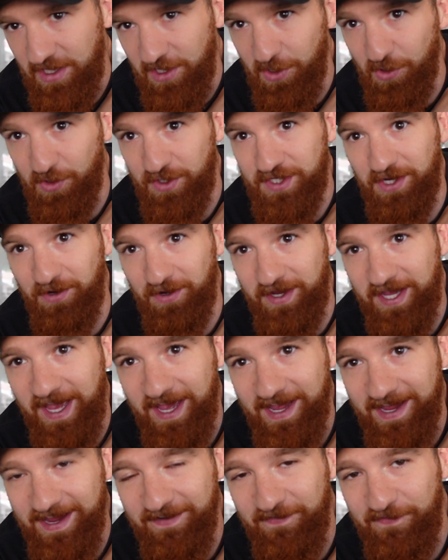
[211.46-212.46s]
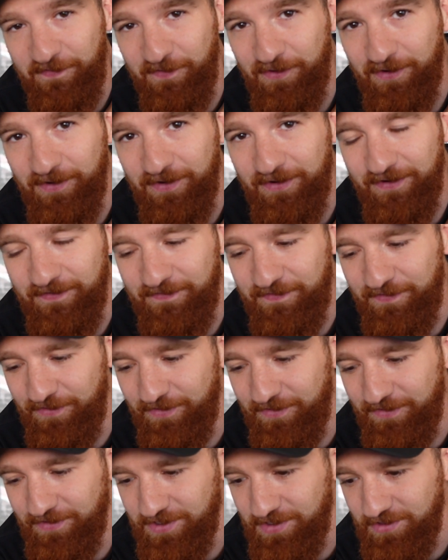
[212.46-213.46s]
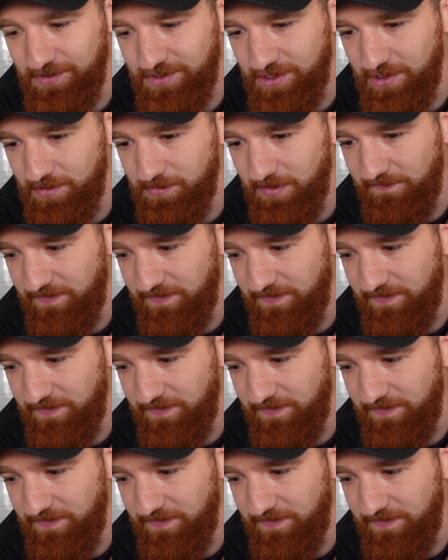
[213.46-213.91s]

looks okay for YouTube.